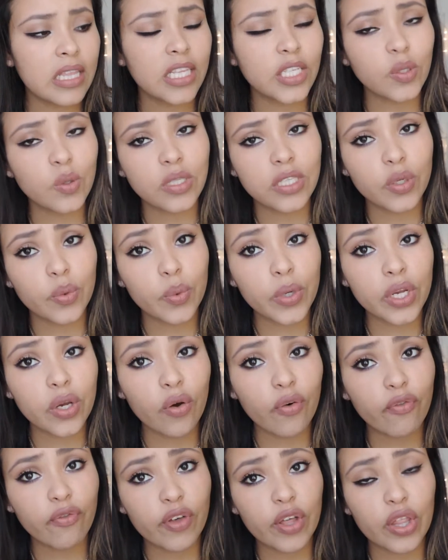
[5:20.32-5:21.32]
This one's a
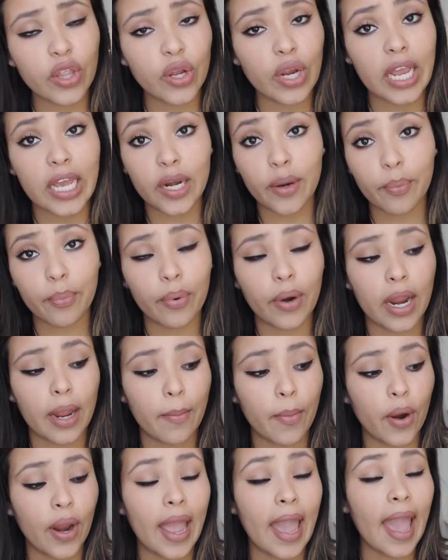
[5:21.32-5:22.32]
wrinkle filler and a
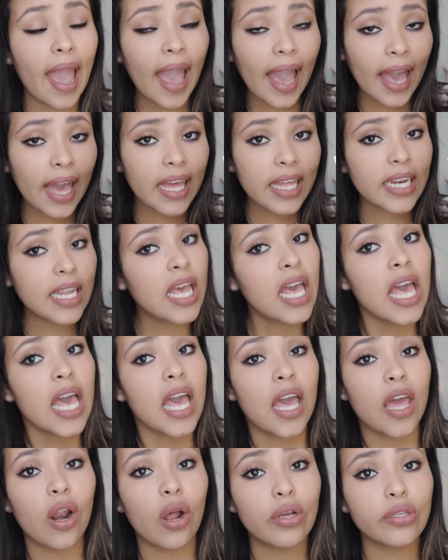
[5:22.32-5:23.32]
primer, and
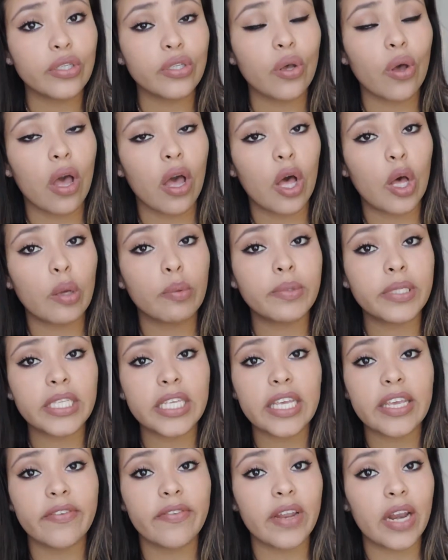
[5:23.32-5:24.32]
it also helps
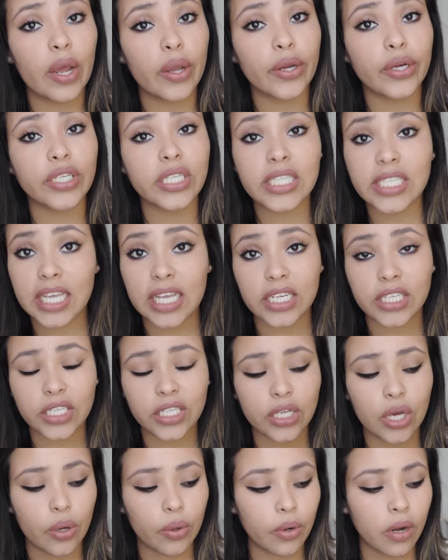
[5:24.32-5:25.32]
even out your skin
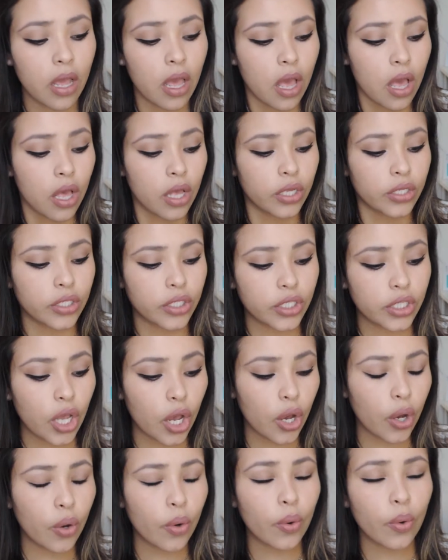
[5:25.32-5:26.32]
tone.
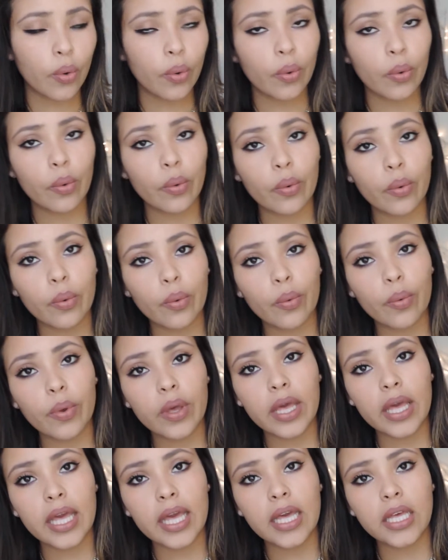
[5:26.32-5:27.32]
So
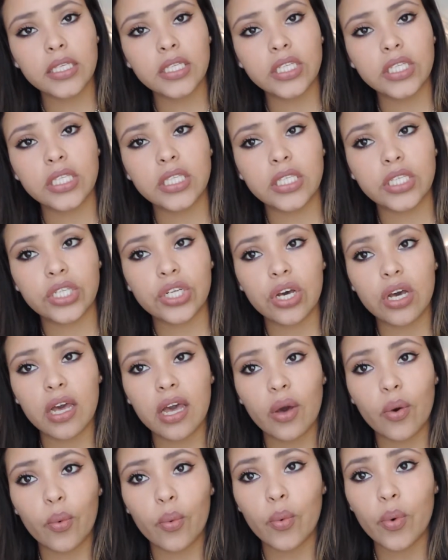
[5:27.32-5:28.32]
it just
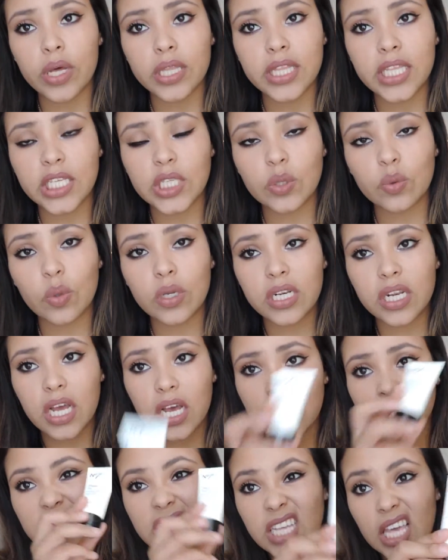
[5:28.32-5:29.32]
took what this one
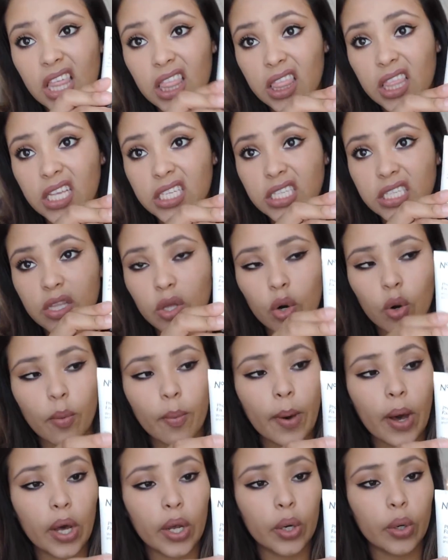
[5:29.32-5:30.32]
does in this little
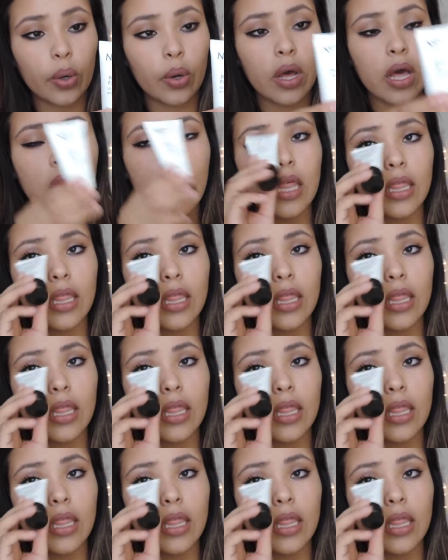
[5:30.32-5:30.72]
bottle.